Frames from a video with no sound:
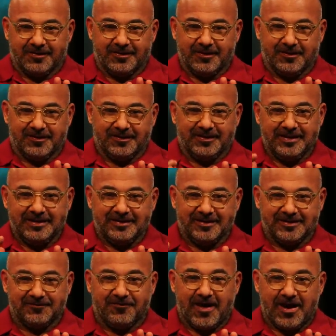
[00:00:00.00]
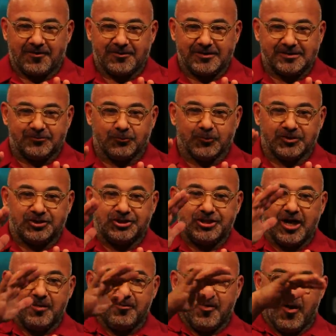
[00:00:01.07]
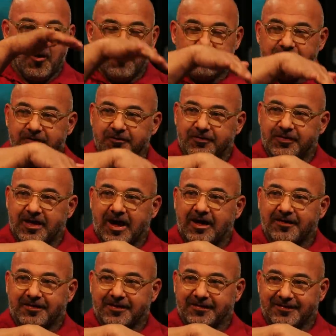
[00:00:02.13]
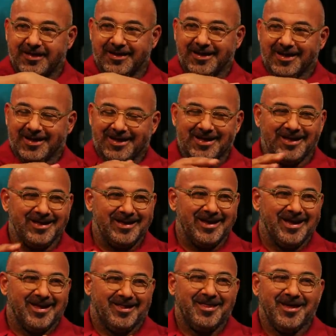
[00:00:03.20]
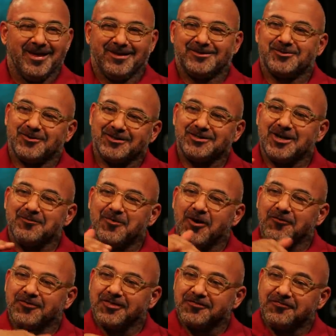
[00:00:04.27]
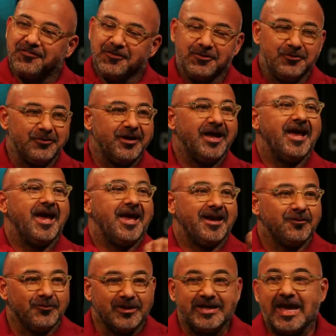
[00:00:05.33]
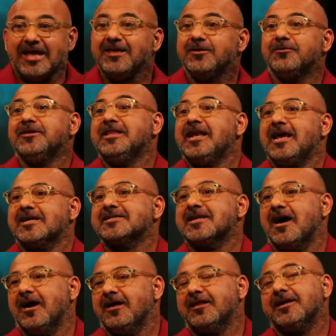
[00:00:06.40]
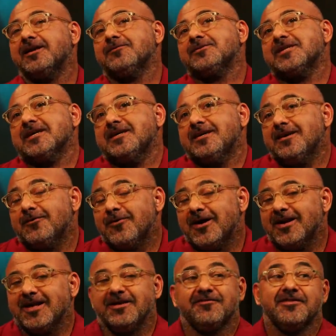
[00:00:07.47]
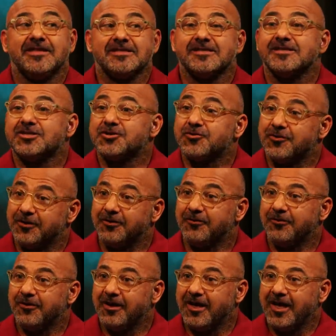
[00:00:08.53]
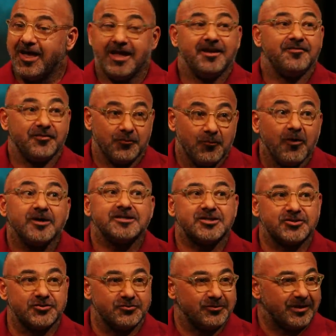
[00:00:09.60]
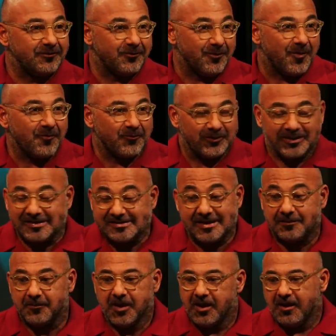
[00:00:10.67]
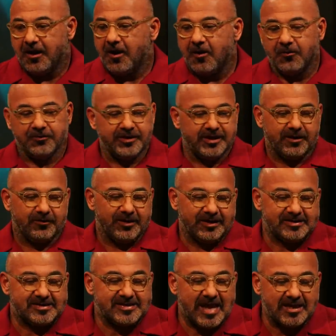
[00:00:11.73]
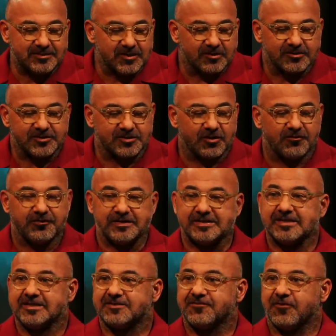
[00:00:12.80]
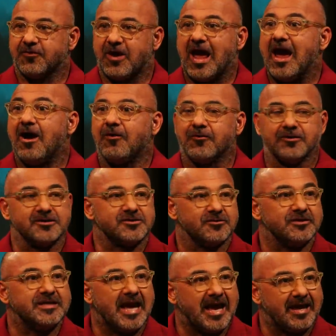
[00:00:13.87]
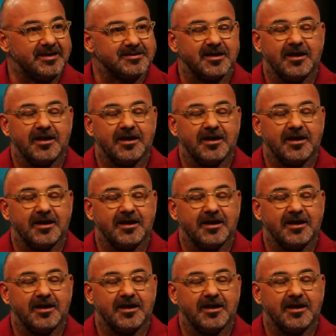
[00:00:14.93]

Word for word: the, the, the virus will jump over the, the jump over the food and it will get you in the next aisle. And I was like, you know what? If this is true, and if it was true that, remember when they said, oh, you know, it stays on surfaces for hours Correct. Or days.